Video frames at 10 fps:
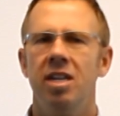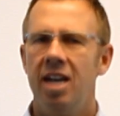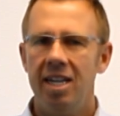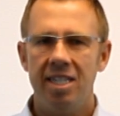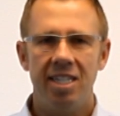
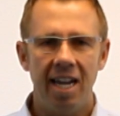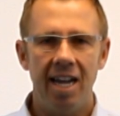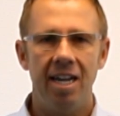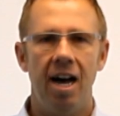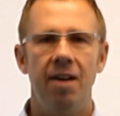kind of
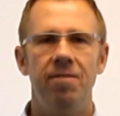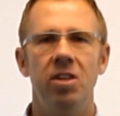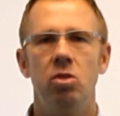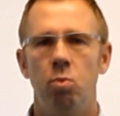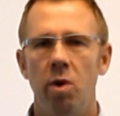
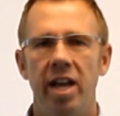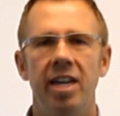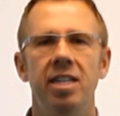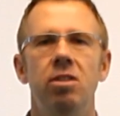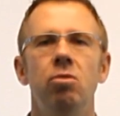standoffish,
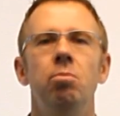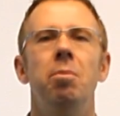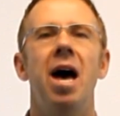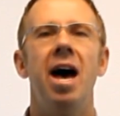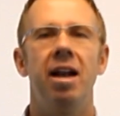ready to
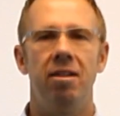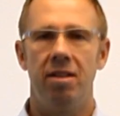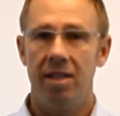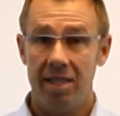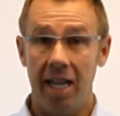battle.
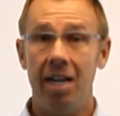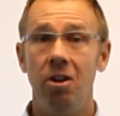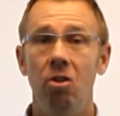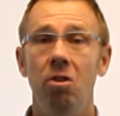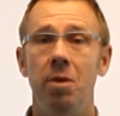They
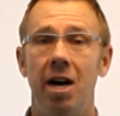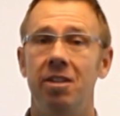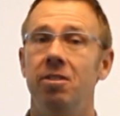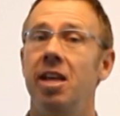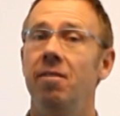know about
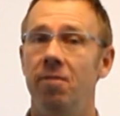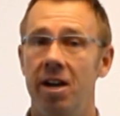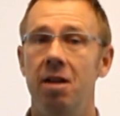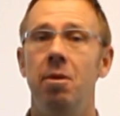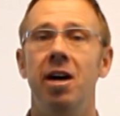you, they
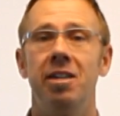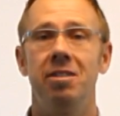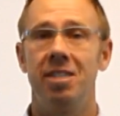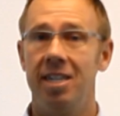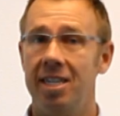read about
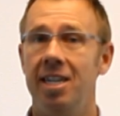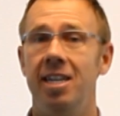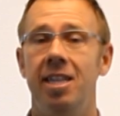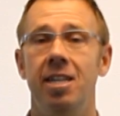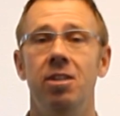you, seen you
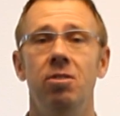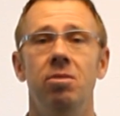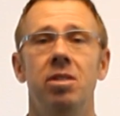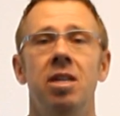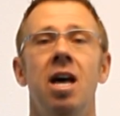in the
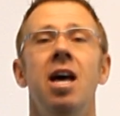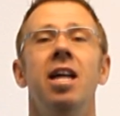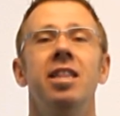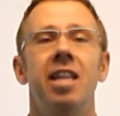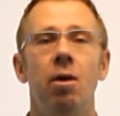news.
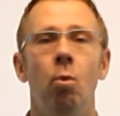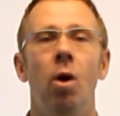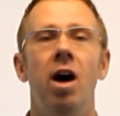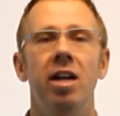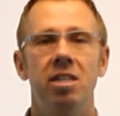They
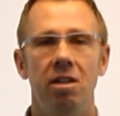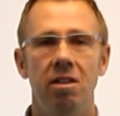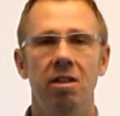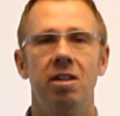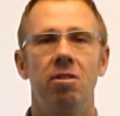want to
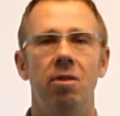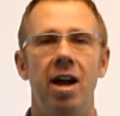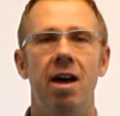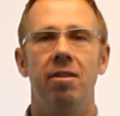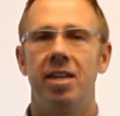look
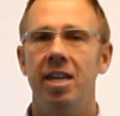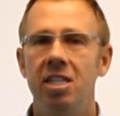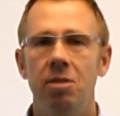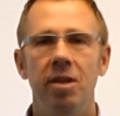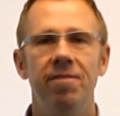around, get
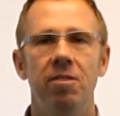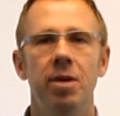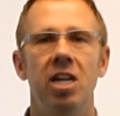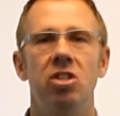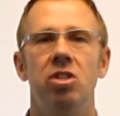some
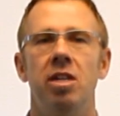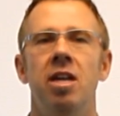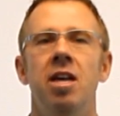information,